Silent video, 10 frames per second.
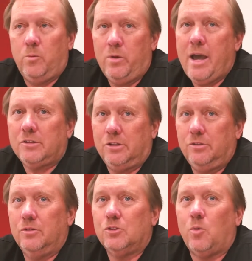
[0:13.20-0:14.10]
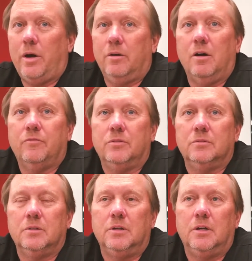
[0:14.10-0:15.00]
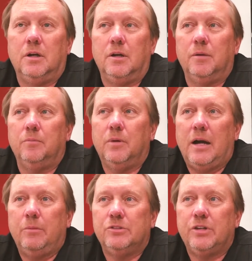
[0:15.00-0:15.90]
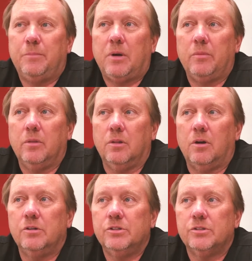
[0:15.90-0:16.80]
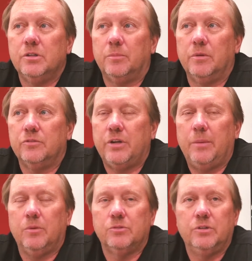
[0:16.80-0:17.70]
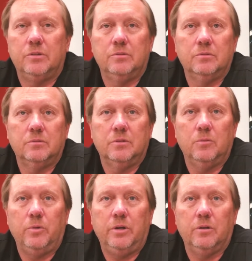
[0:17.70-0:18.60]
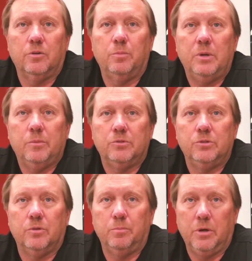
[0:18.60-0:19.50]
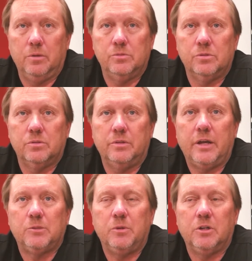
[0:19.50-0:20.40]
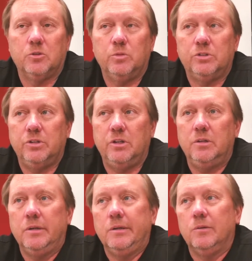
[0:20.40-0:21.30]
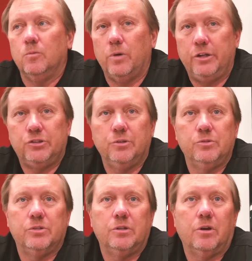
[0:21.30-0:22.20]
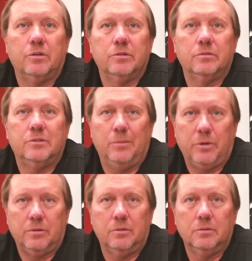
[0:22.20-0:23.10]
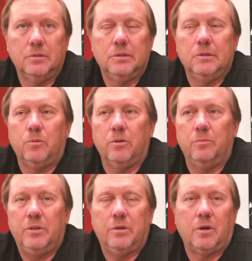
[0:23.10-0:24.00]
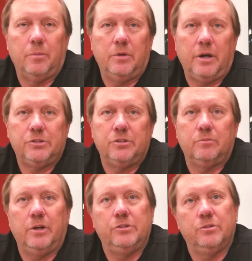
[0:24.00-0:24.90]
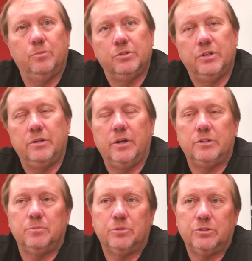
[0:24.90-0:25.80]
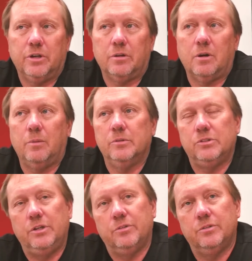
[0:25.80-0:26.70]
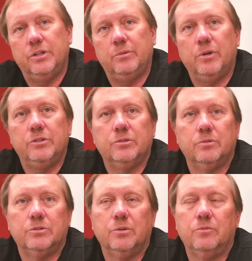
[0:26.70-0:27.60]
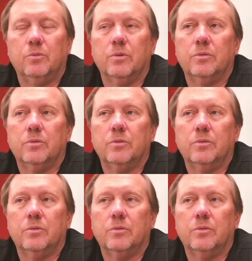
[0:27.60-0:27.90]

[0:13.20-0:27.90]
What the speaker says: we actually do this quite often. I would say probably the largest number of samples that we alert people to are bones, and that's because we see ratios that aren't typical, whether it be the carbon-nitrogen ratio, percent nitrogen, percent carbon, C13 ratio, or so forth,